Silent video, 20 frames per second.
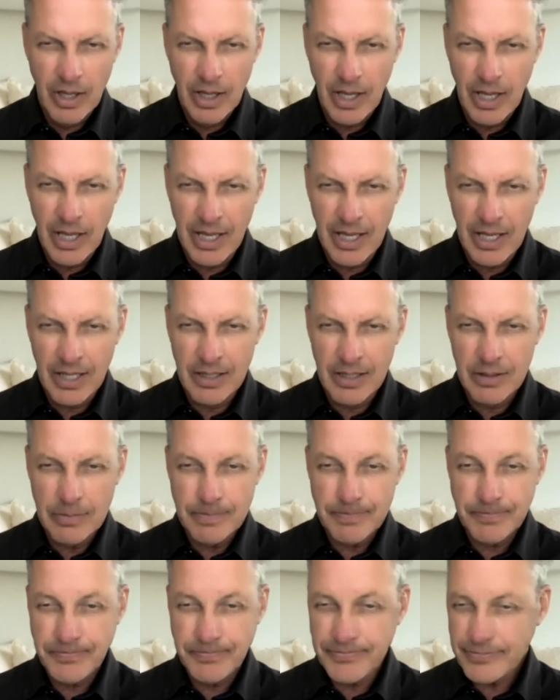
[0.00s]
And
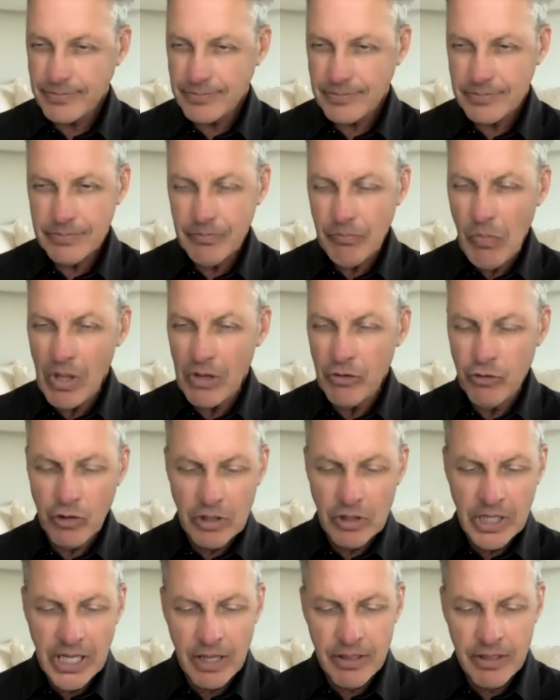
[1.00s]
certainly,